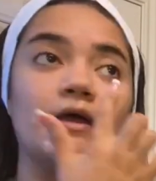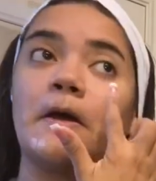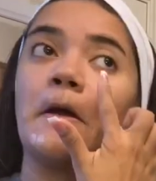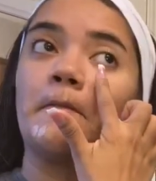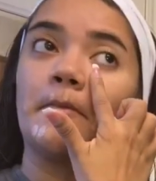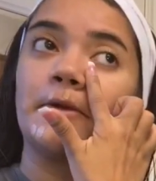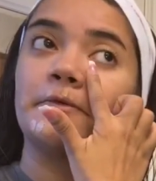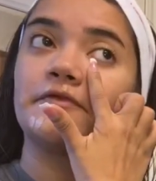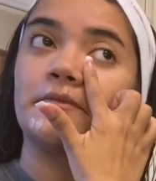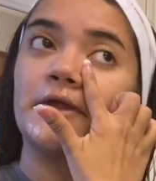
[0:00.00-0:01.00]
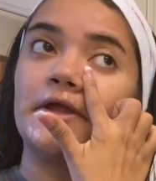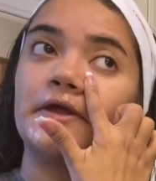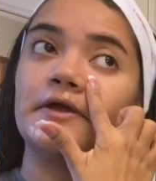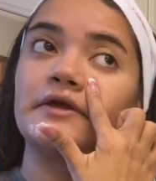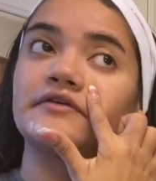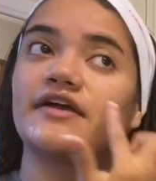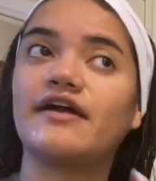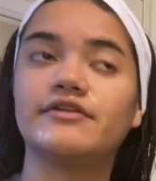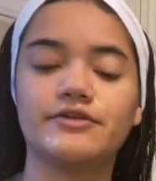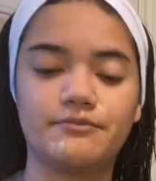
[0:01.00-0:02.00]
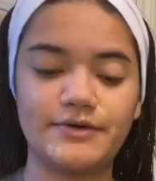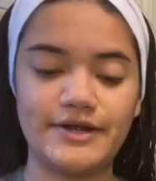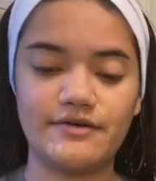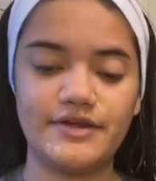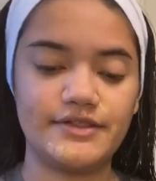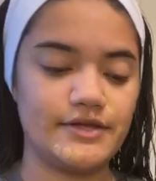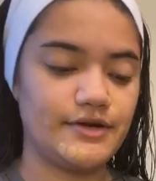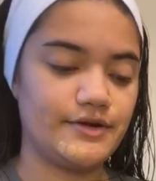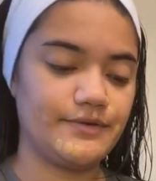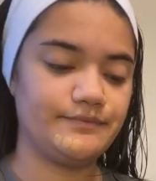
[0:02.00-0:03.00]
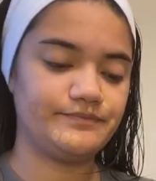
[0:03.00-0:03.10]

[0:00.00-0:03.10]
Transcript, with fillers: Um, I'm going to put some right here because I have a little breakout right there.